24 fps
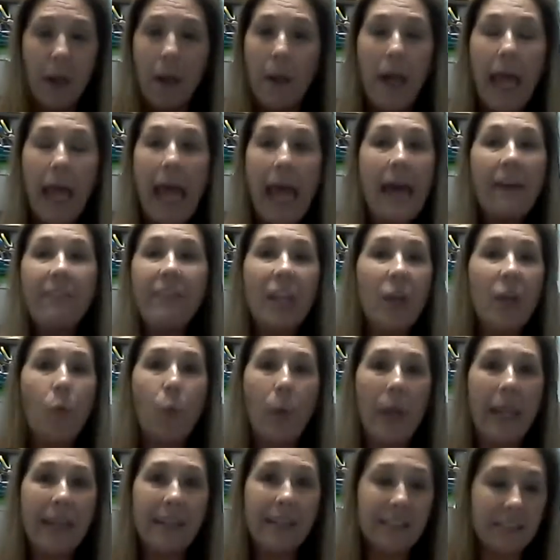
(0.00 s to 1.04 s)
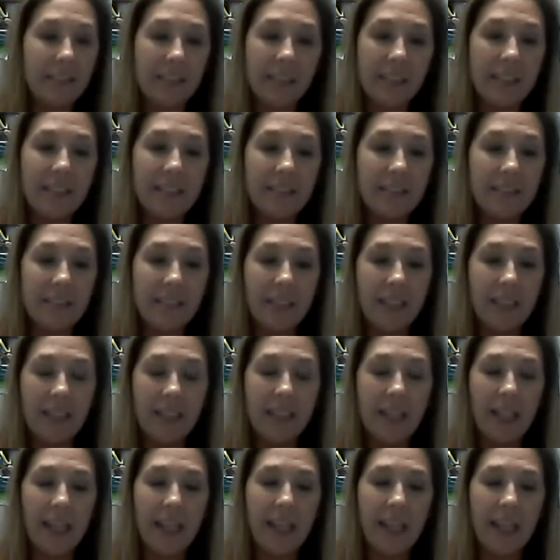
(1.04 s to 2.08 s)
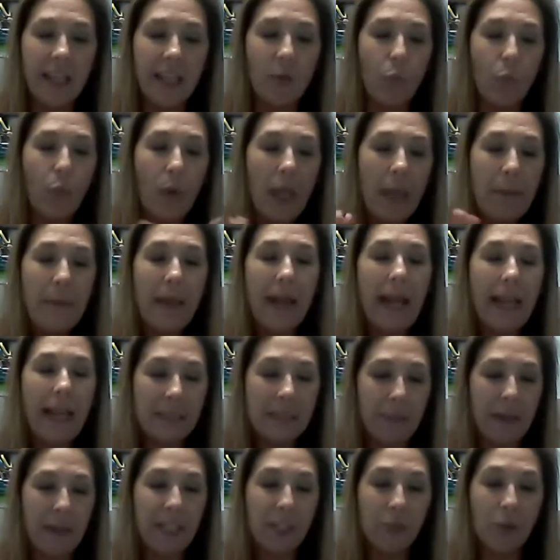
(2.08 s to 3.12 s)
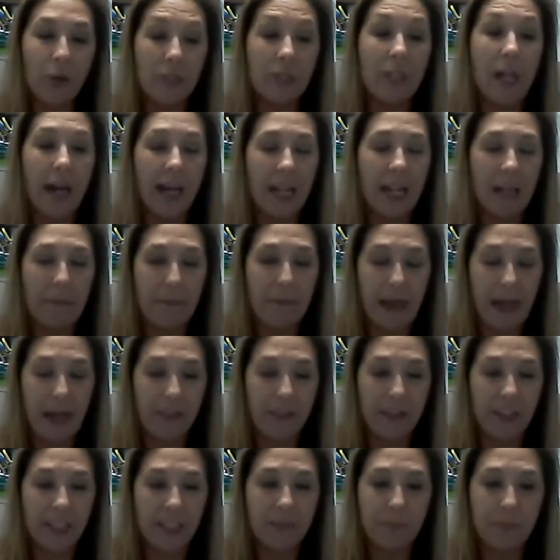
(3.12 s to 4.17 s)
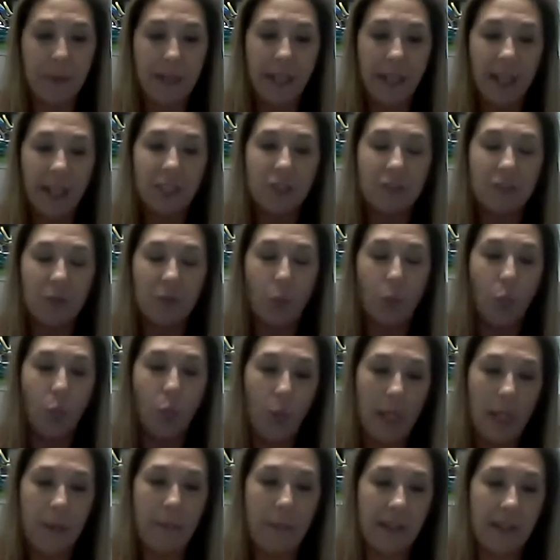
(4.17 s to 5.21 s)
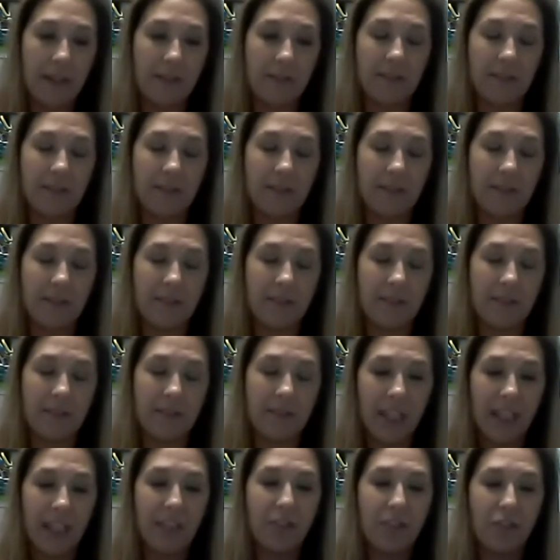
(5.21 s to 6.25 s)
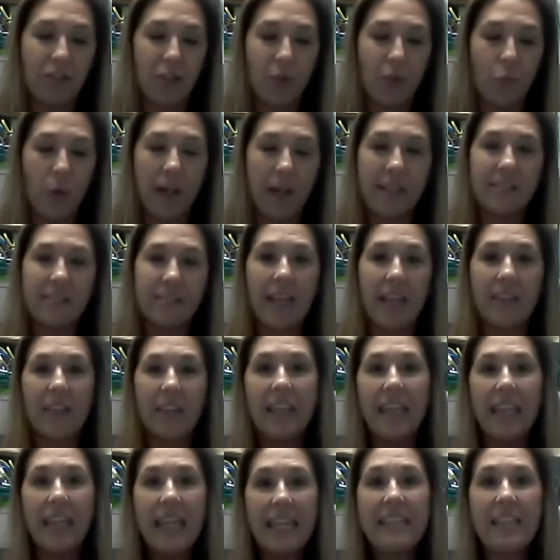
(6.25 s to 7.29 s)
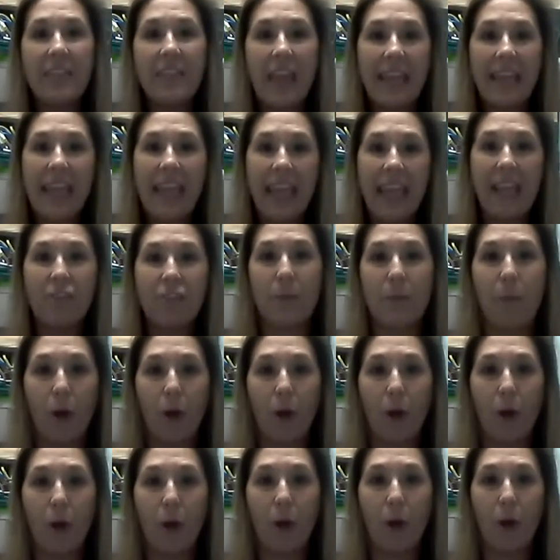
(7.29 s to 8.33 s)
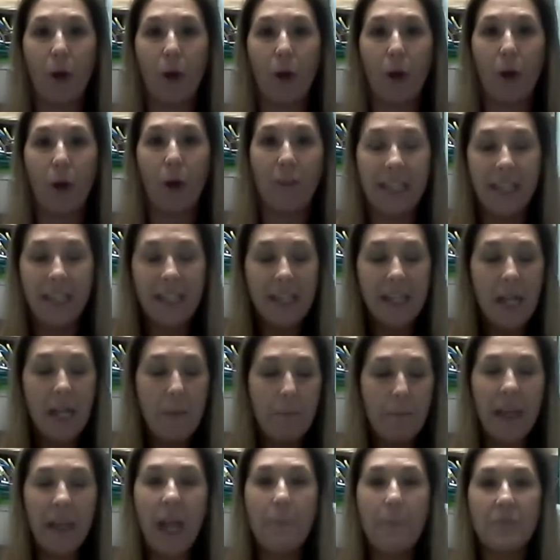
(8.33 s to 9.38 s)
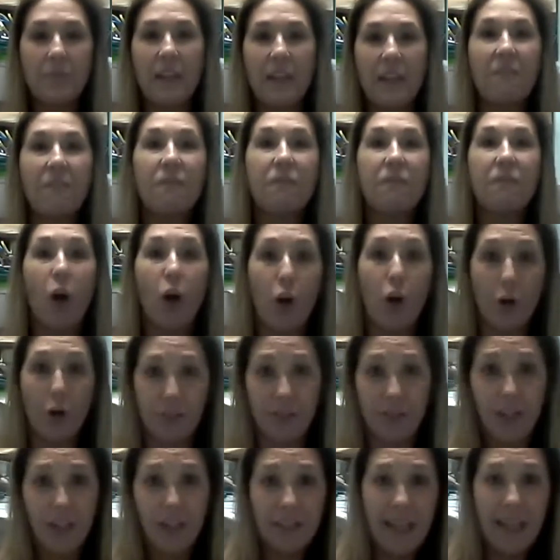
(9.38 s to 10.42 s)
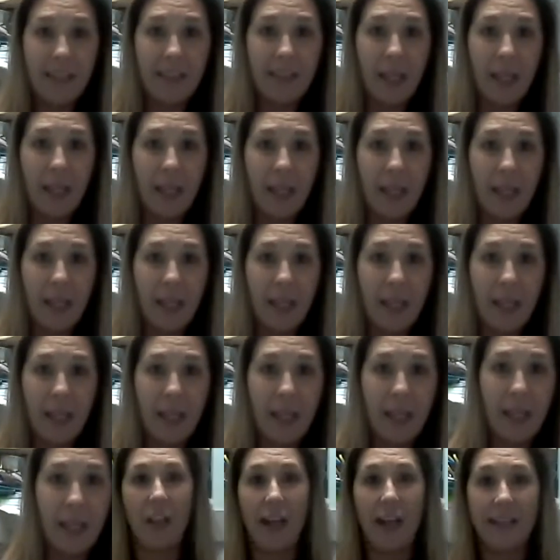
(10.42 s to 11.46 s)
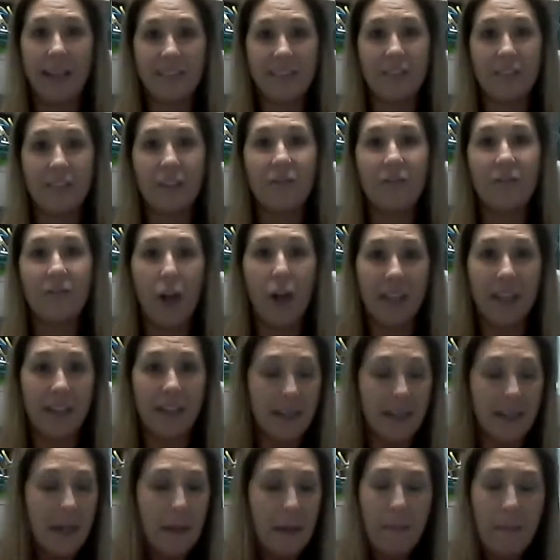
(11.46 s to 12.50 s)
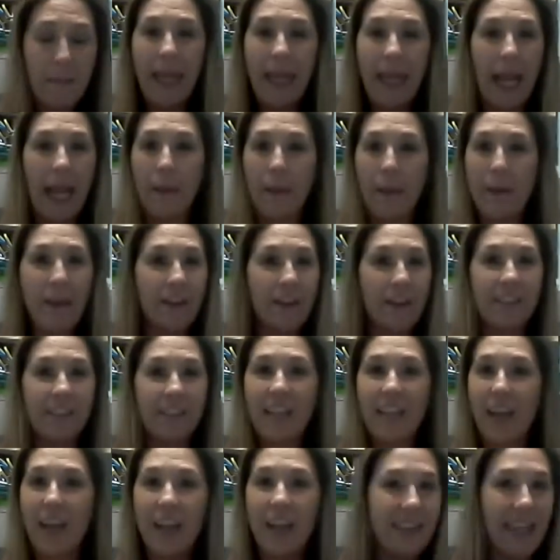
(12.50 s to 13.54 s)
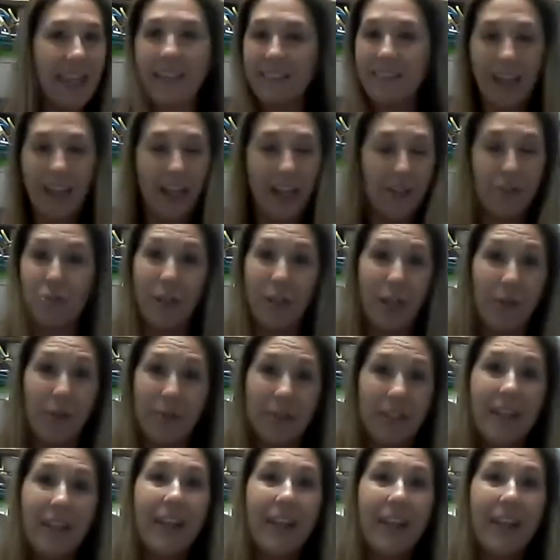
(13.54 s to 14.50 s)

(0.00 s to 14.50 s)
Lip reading: Having weaknesses, and women, I speak to a lot about this because women tend to want to say that anything they can't do perfectly becomes a fault. They want to internalize it as a fault. And I'm here to tell you that's not true.